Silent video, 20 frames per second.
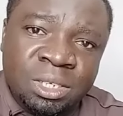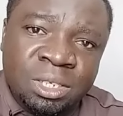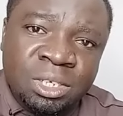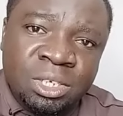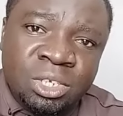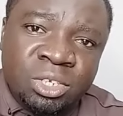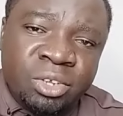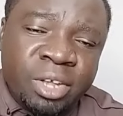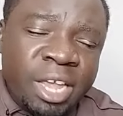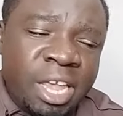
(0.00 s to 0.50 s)

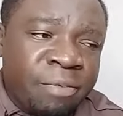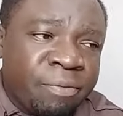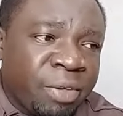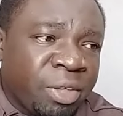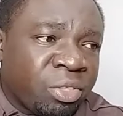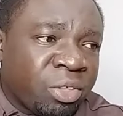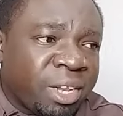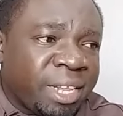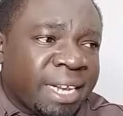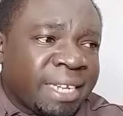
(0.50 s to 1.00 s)
So if he
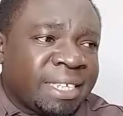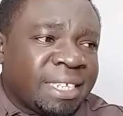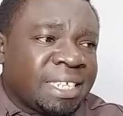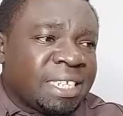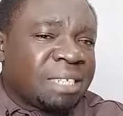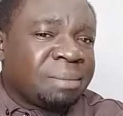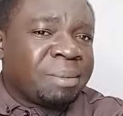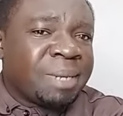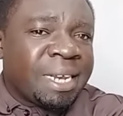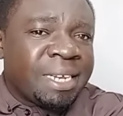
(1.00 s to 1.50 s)
thought that
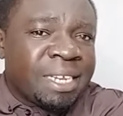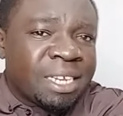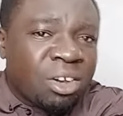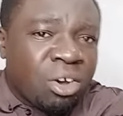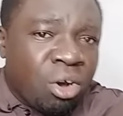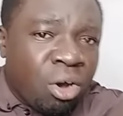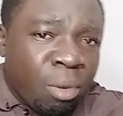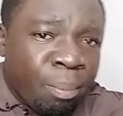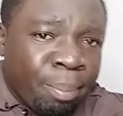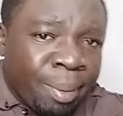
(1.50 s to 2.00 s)
eliminating
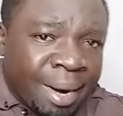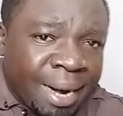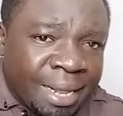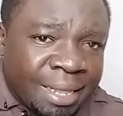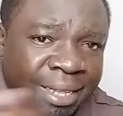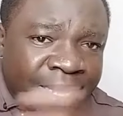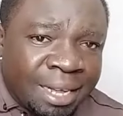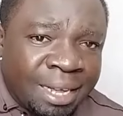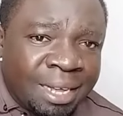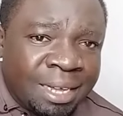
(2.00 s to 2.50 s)

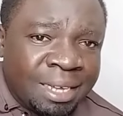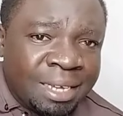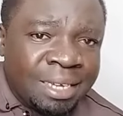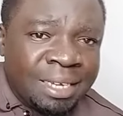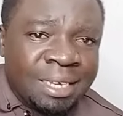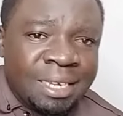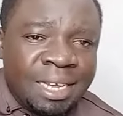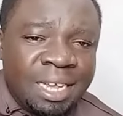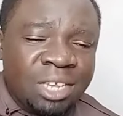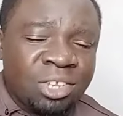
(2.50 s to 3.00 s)
Oparanya
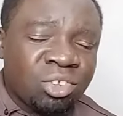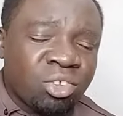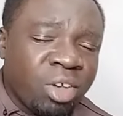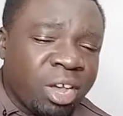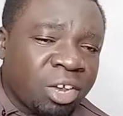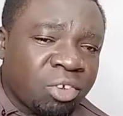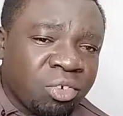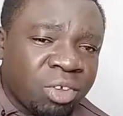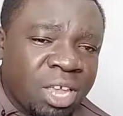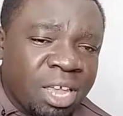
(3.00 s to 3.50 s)
is
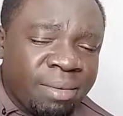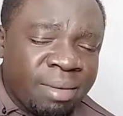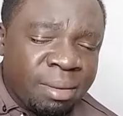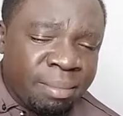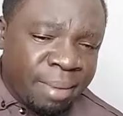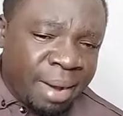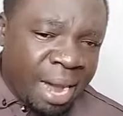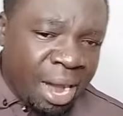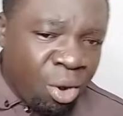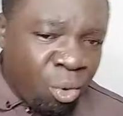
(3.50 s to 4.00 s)
going to give
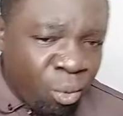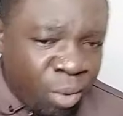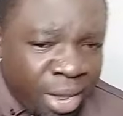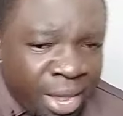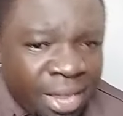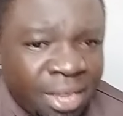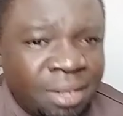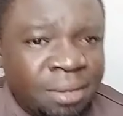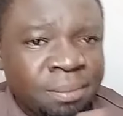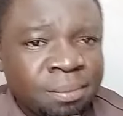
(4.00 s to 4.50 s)
him a
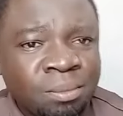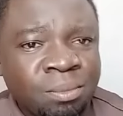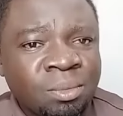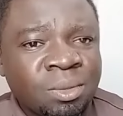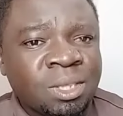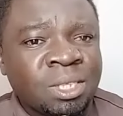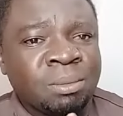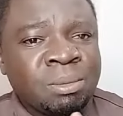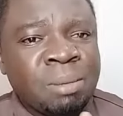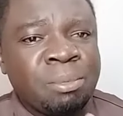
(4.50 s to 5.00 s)
way,
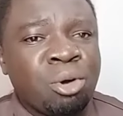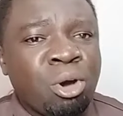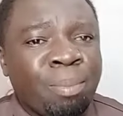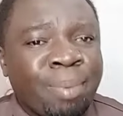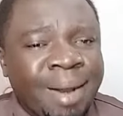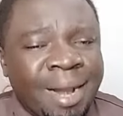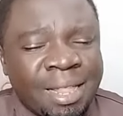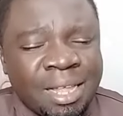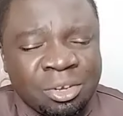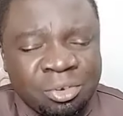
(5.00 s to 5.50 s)
maybe
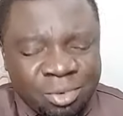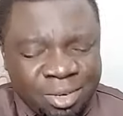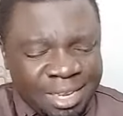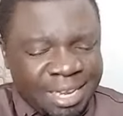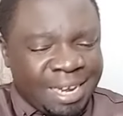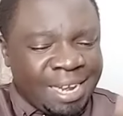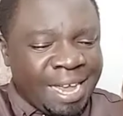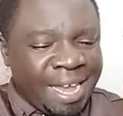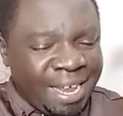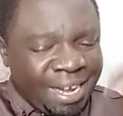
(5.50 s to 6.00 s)
Oparanya to
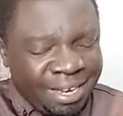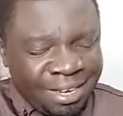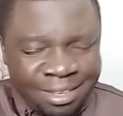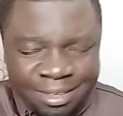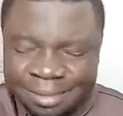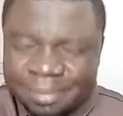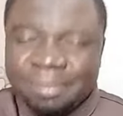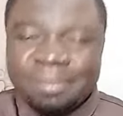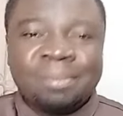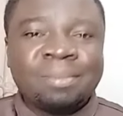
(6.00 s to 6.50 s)

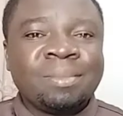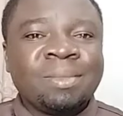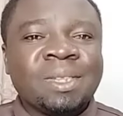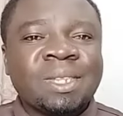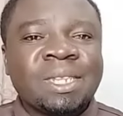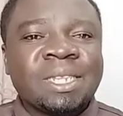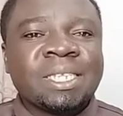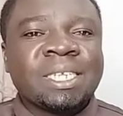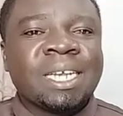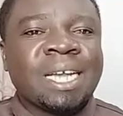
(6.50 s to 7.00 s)
realign,
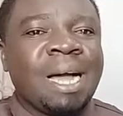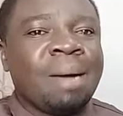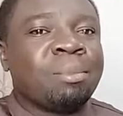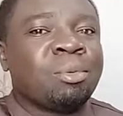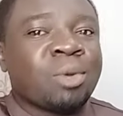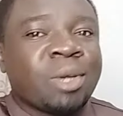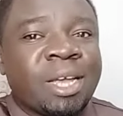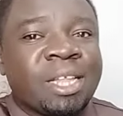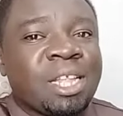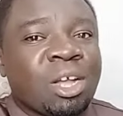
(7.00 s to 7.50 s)
come
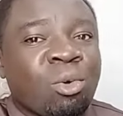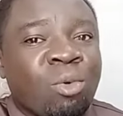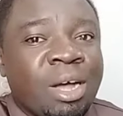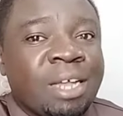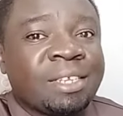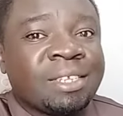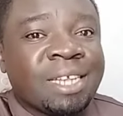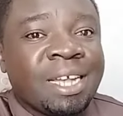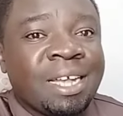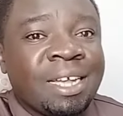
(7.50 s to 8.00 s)
to Kenya
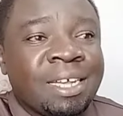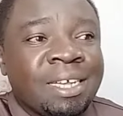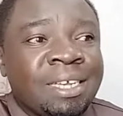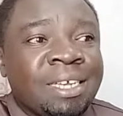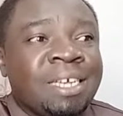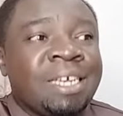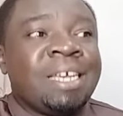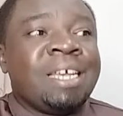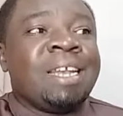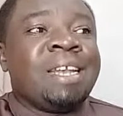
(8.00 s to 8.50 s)
Kwanza,
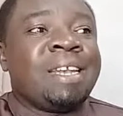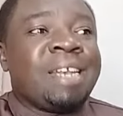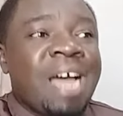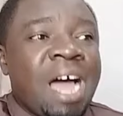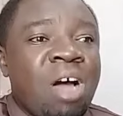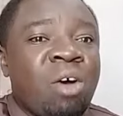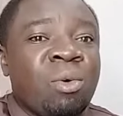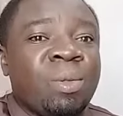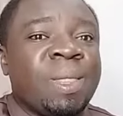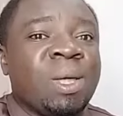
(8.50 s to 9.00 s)

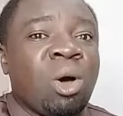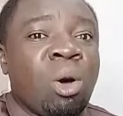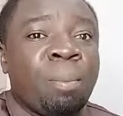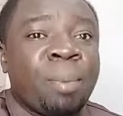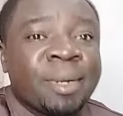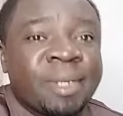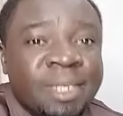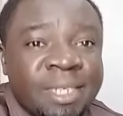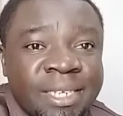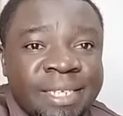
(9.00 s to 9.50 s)
now the
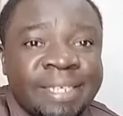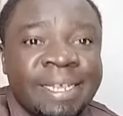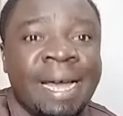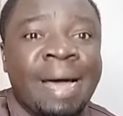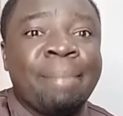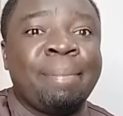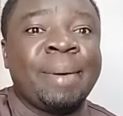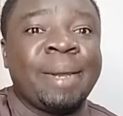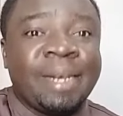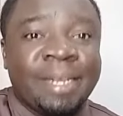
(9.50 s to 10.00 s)
opposite is
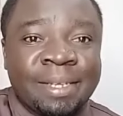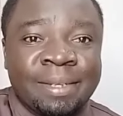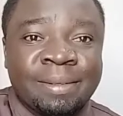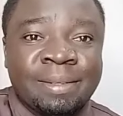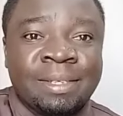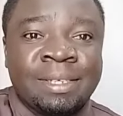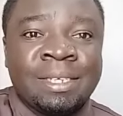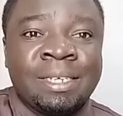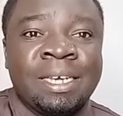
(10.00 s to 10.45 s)
happening.